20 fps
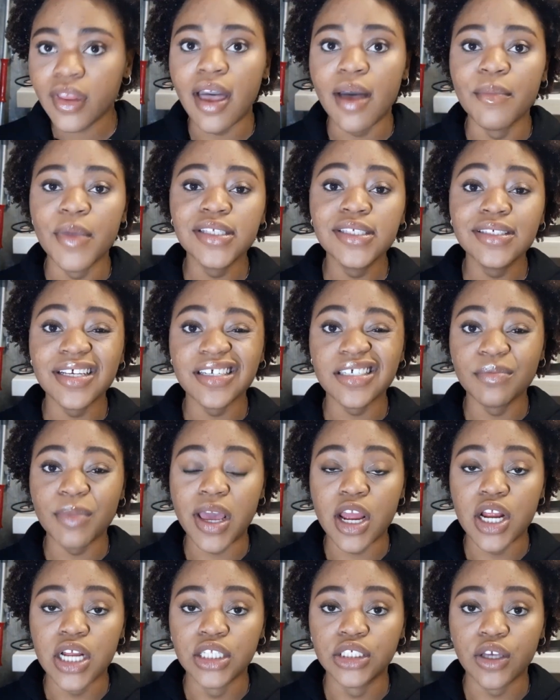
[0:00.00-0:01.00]
I'm about to section my
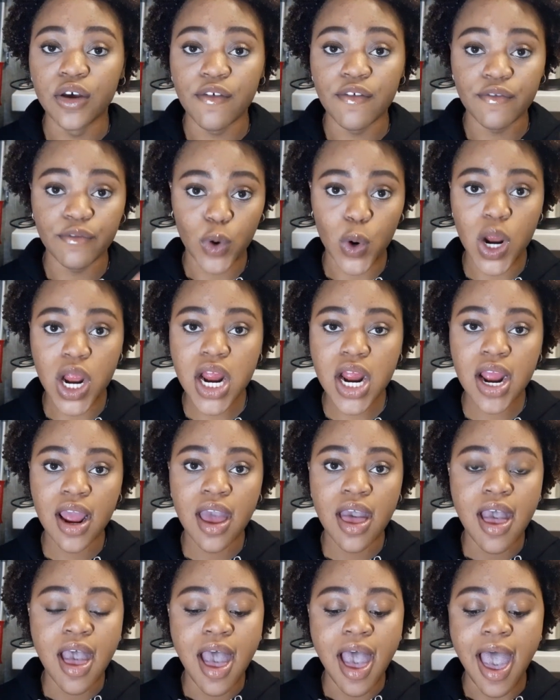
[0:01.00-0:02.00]
hair into a 4
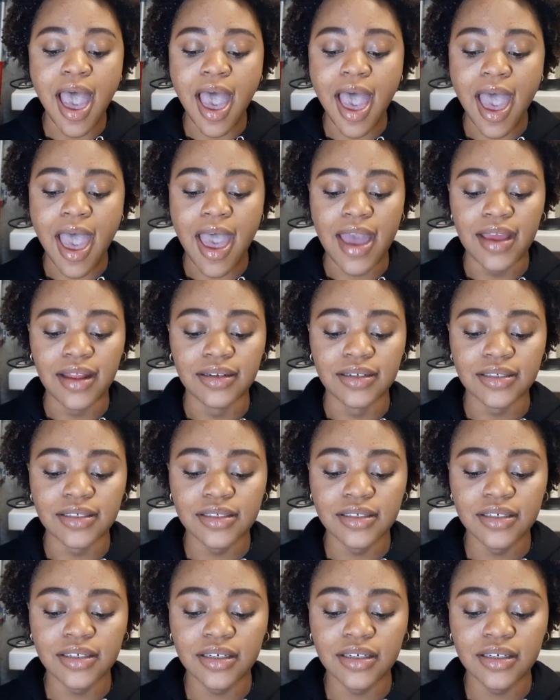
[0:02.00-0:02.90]
and